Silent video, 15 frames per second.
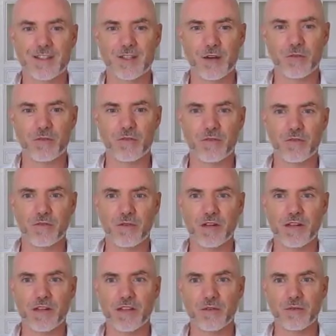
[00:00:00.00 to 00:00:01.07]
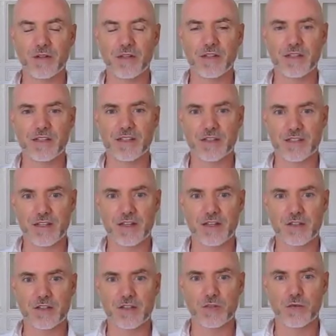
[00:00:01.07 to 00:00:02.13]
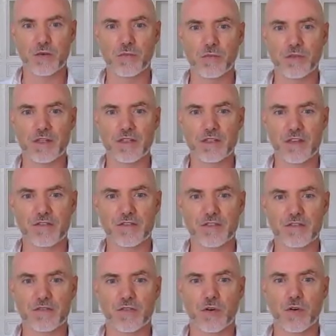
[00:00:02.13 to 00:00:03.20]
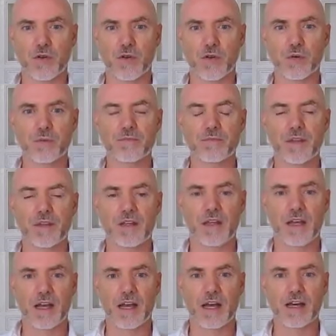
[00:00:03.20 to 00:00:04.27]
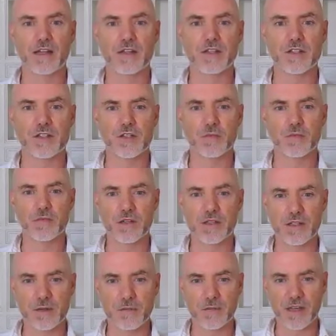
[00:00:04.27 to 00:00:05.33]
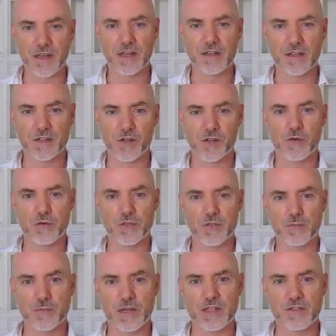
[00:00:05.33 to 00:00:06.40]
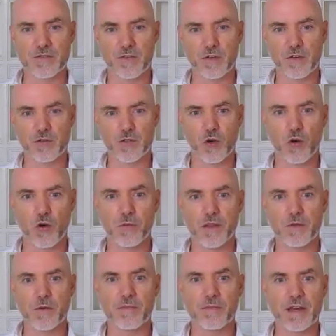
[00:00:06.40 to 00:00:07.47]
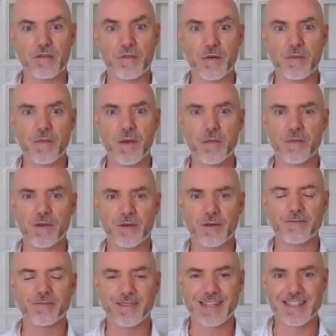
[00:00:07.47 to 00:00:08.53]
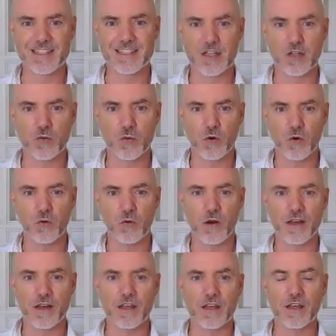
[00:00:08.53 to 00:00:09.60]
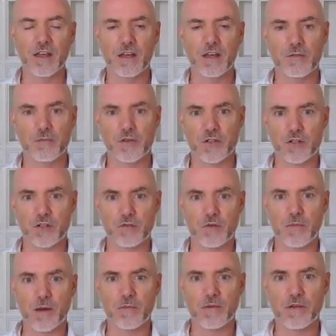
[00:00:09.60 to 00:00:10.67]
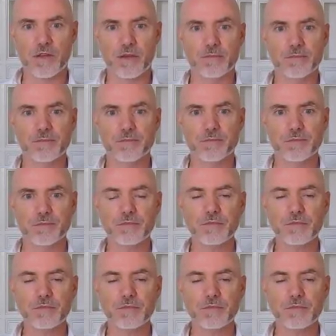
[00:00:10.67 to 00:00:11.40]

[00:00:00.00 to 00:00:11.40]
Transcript: So I'm really, really excited to open these gifts for you and to bring them in, to hold space for you to open them up and remember them. It's in you already, but to remember them.